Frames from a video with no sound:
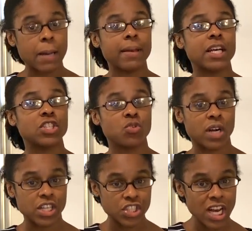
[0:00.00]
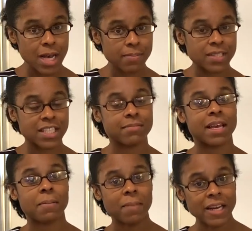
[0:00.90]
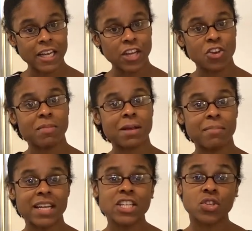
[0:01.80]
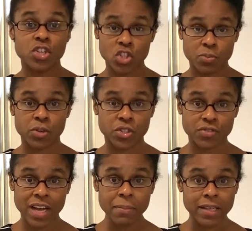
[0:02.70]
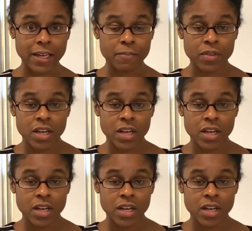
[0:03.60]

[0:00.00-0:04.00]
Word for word: because you work a job to make money, you make money so you can support your family.